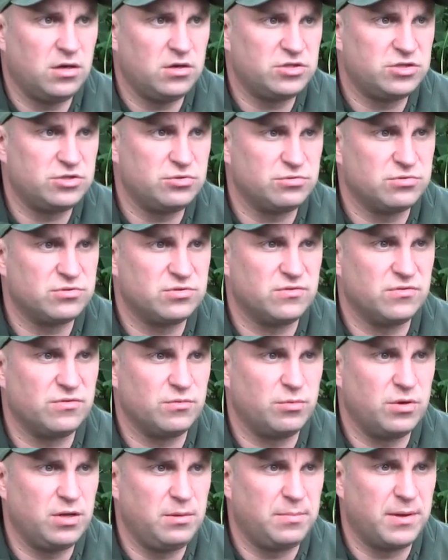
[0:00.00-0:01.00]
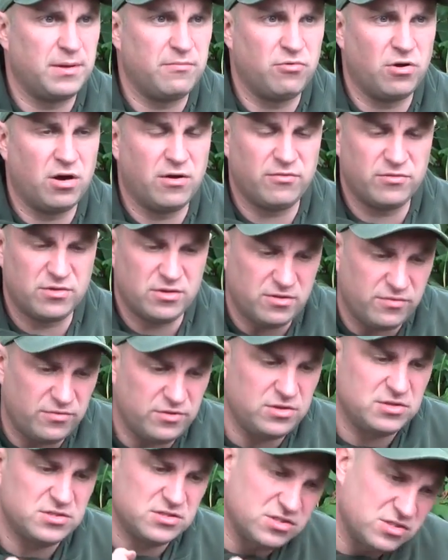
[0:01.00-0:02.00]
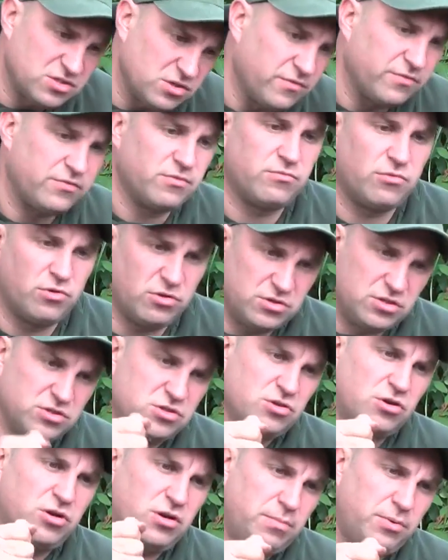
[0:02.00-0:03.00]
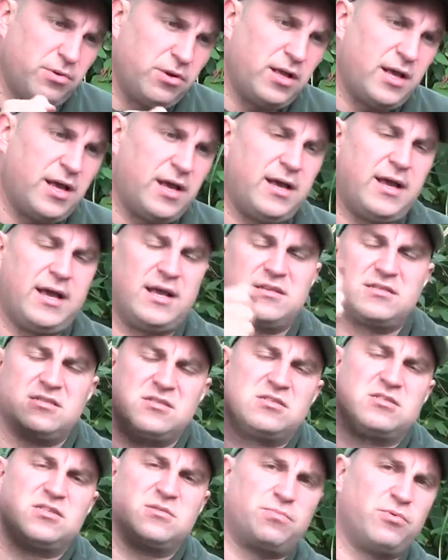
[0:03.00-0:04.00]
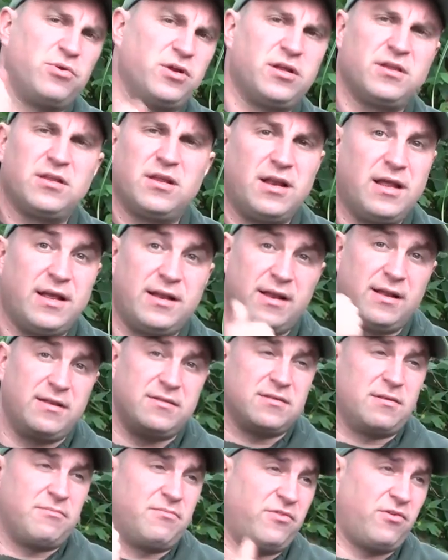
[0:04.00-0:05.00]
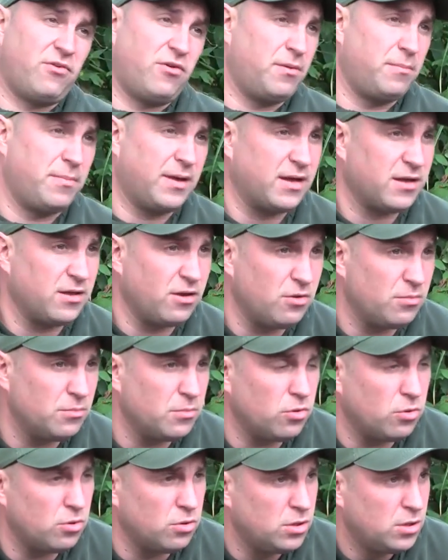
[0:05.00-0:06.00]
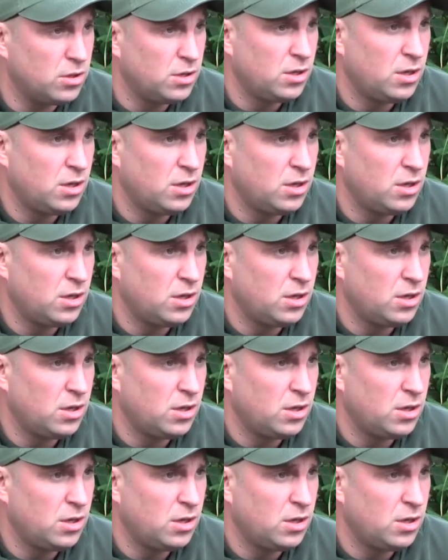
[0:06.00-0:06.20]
short of the weed bed, rather than if you're using a softer rod and you're trying to pull it out, it acts as a spring and the lead ends up flying back a lot more.